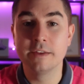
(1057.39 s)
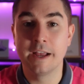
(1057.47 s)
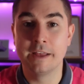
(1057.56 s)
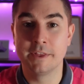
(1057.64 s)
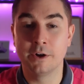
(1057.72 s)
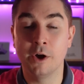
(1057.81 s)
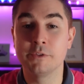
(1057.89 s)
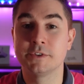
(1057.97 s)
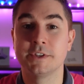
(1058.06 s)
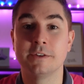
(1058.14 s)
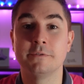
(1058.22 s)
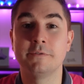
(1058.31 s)
and then all of a
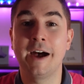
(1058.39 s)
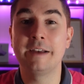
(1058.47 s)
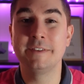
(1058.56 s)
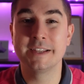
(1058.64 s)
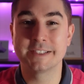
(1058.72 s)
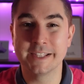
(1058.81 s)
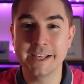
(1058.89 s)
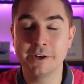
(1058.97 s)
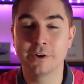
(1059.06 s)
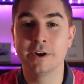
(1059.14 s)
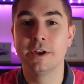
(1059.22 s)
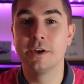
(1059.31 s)
sudden five days
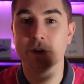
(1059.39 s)
later,